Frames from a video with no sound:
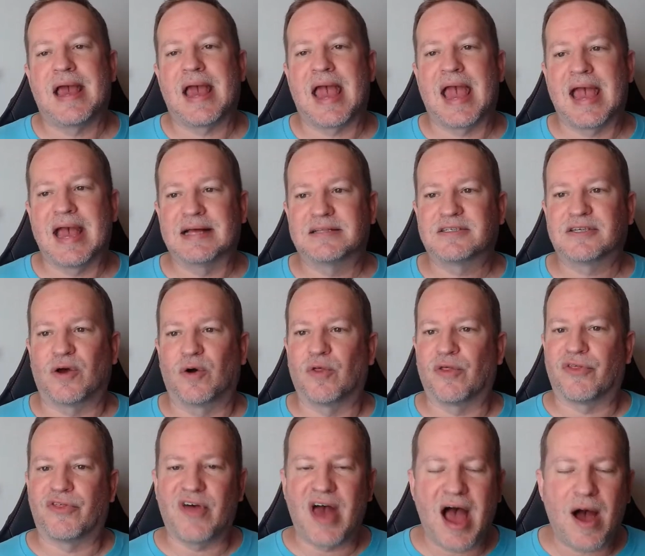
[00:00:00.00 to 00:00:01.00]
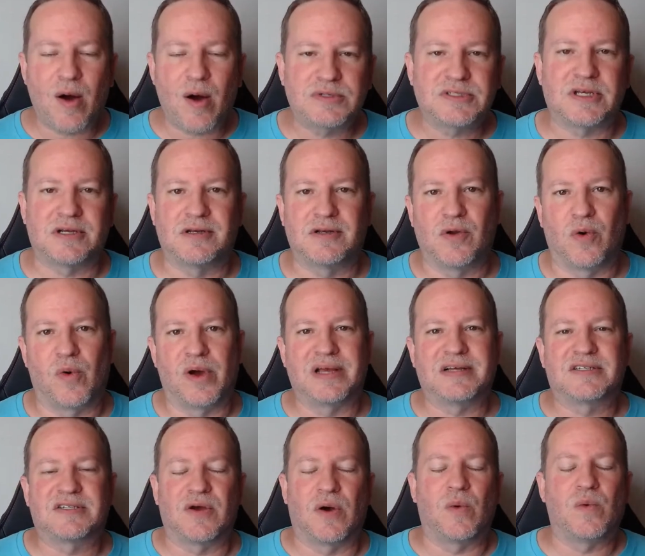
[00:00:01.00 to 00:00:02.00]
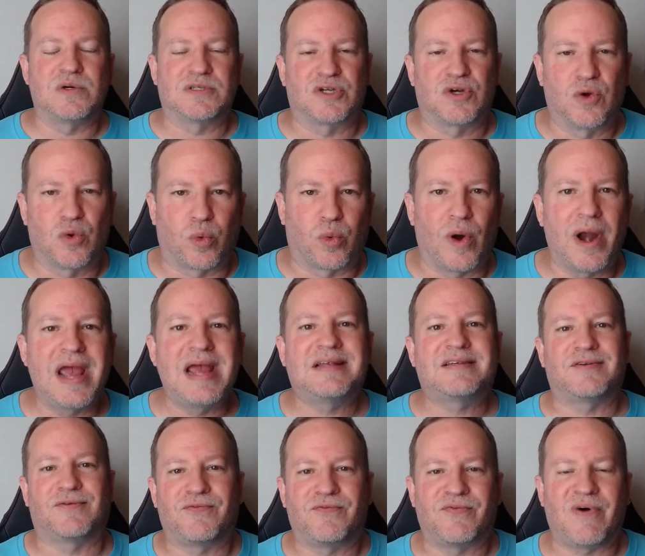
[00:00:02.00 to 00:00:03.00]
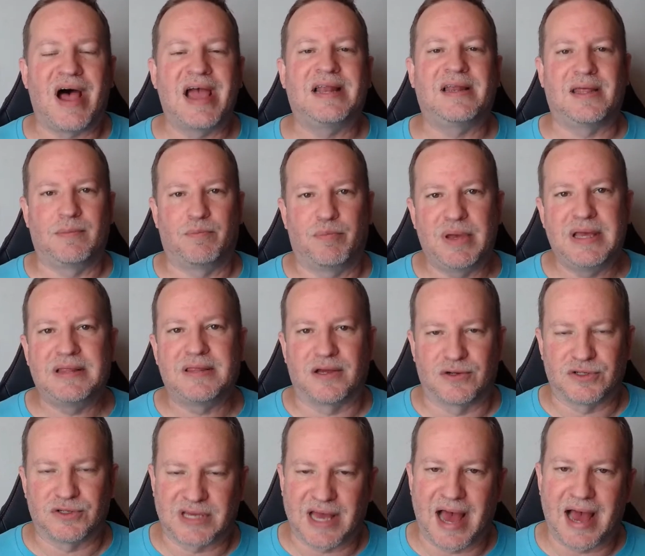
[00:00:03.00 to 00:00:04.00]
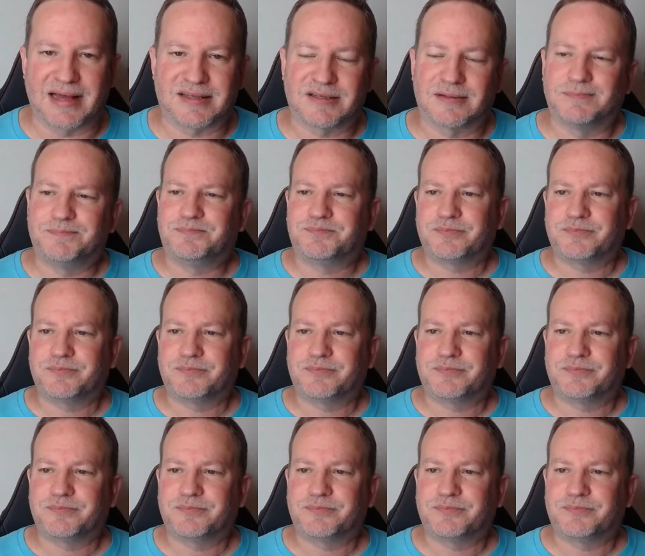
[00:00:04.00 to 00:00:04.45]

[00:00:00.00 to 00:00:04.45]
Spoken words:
And so that was annoying. So it was great to finally beat those guys.